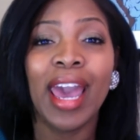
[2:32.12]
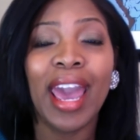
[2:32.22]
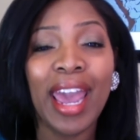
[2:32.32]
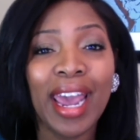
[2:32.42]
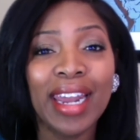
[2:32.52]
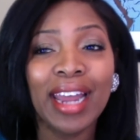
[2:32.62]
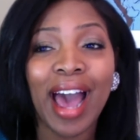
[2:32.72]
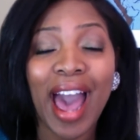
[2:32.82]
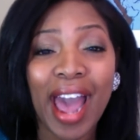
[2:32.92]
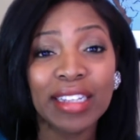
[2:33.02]
And
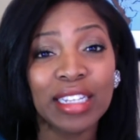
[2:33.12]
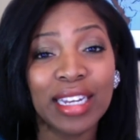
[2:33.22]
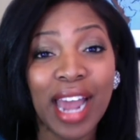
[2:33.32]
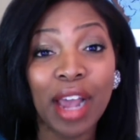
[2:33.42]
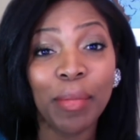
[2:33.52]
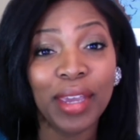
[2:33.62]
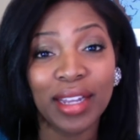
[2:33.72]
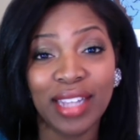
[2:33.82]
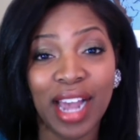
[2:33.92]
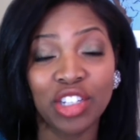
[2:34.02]
I had to not be
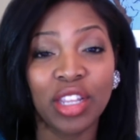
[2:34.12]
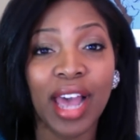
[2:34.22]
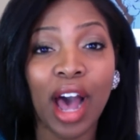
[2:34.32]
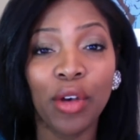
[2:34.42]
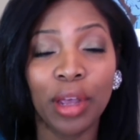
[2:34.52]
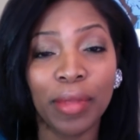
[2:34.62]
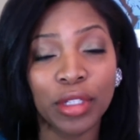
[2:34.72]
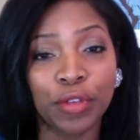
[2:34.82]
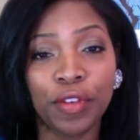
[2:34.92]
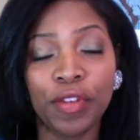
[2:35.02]
attached to the outcome.
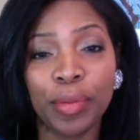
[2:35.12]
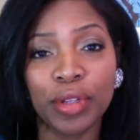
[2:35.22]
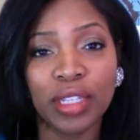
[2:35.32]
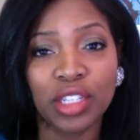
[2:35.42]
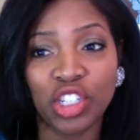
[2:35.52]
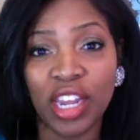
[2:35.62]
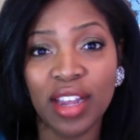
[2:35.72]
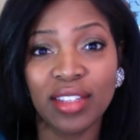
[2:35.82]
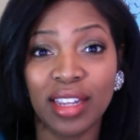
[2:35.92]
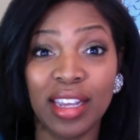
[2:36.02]
There's a 50%
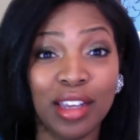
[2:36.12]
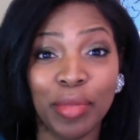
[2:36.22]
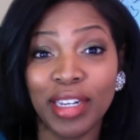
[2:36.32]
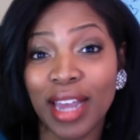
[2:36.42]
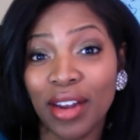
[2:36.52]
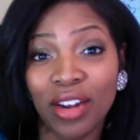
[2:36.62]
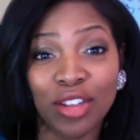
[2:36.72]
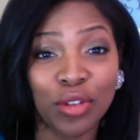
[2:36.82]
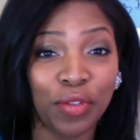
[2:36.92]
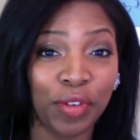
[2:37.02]
chance that he could be down, and
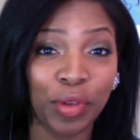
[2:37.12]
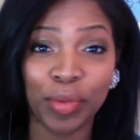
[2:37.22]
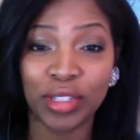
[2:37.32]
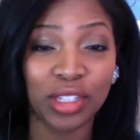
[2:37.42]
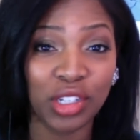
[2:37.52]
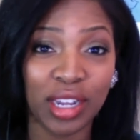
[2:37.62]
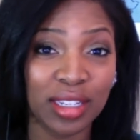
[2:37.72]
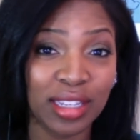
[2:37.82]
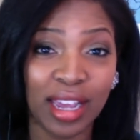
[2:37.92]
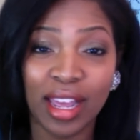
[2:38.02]
also a 50%
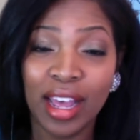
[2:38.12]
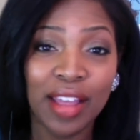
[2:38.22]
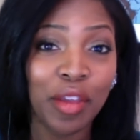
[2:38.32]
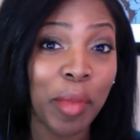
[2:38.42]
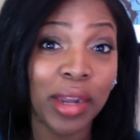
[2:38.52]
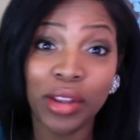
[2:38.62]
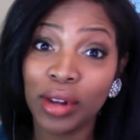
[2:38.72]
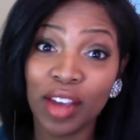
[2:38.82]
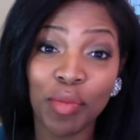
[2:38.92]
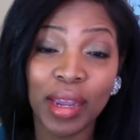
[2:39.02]
chance that the man in your
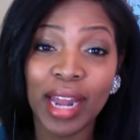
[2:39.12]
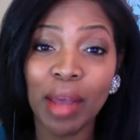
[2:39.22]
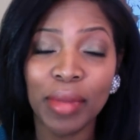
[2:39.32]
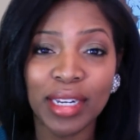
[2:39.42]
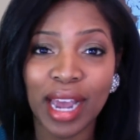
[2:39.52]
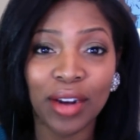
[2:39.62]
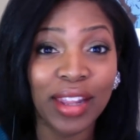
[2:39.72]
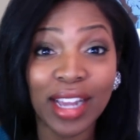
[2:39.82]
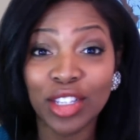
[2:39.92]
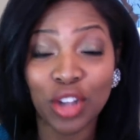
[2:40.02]
life may not be down,
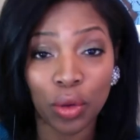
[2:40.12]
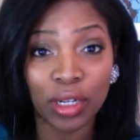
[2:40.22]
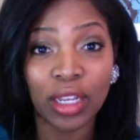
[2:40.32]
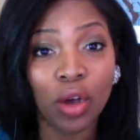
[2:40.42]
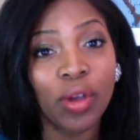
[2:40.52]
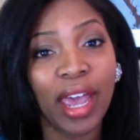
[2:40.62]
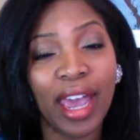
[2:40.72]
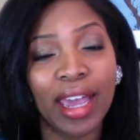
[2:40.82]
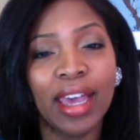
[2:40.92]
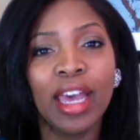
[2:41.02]
and that's totally okay.